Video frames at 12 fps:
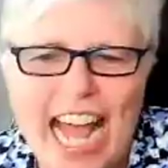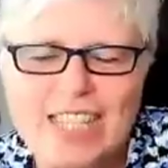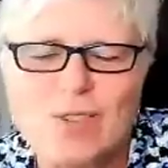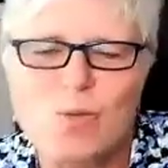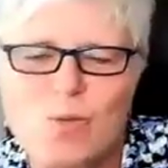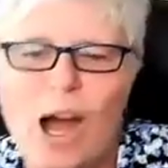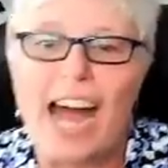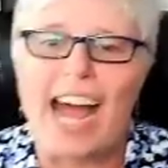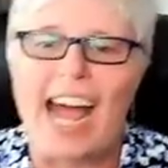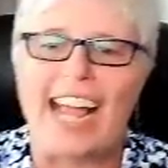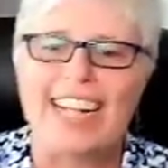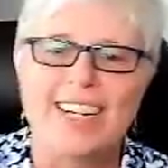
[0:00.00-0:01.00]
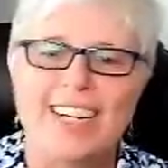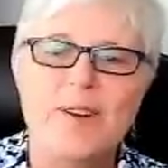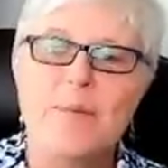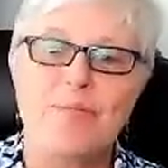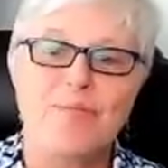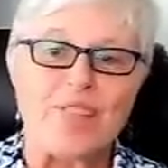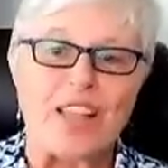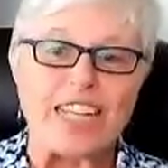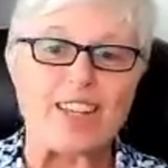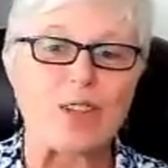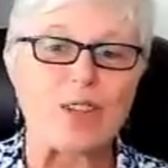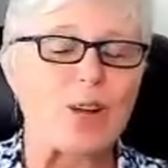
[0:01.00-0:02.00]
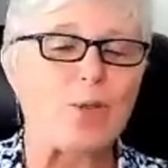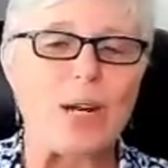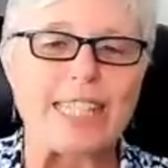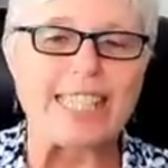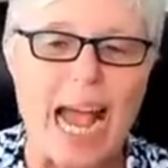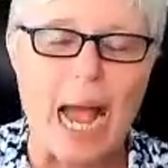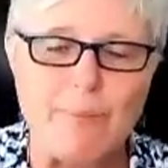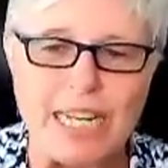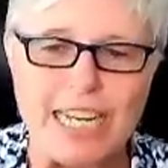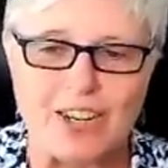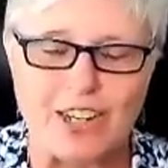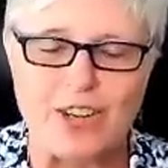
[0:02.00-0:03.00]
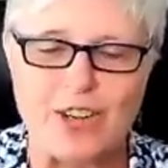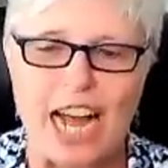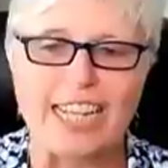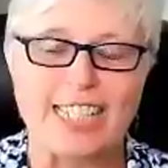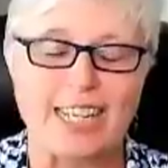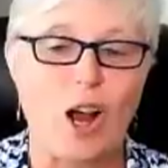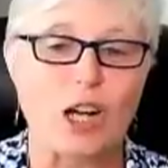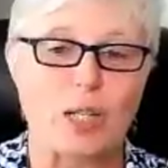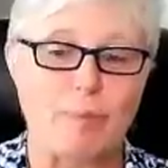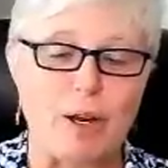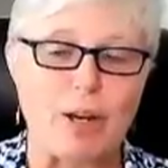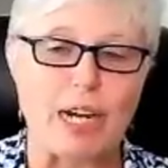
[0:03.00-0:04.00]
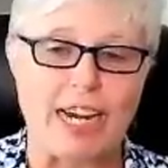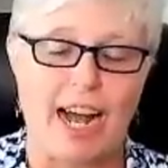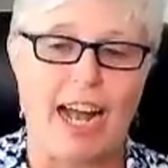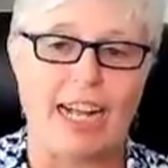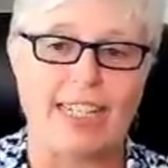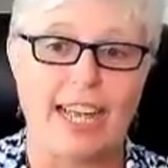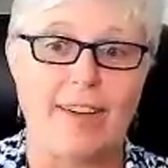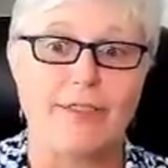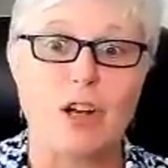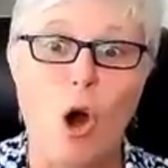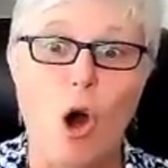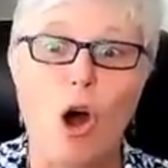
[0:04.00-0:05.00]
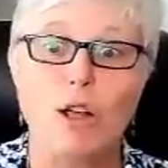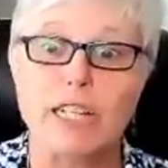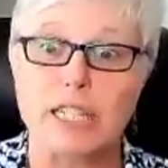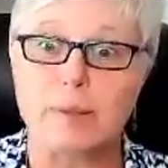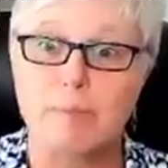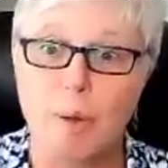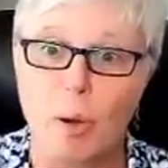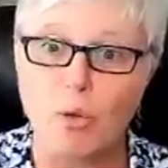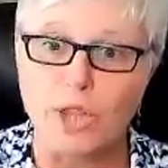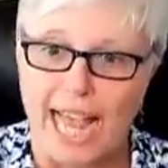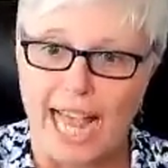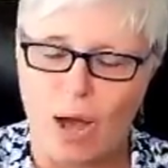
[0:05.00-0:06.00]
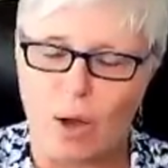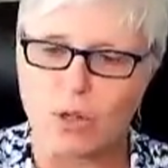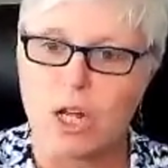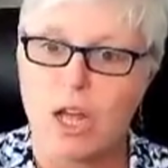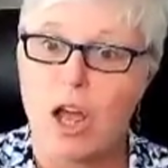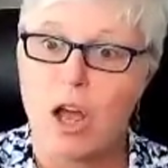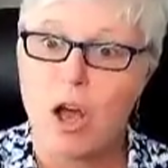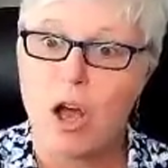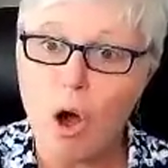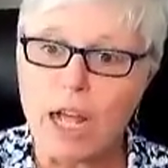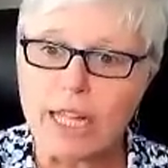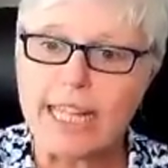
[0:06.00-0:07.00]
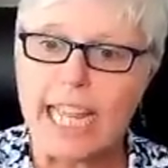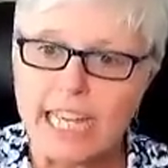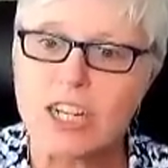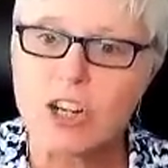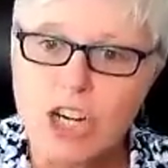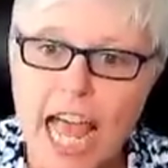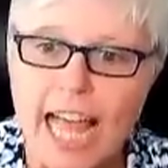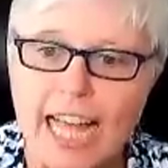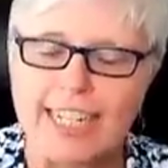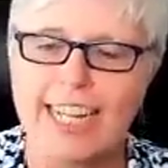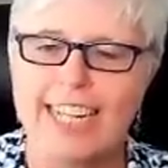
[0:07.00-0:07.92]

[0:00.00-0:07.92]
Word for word: that's why so look what's happened here, you guys. Our spirit guides have called us both out on the internet,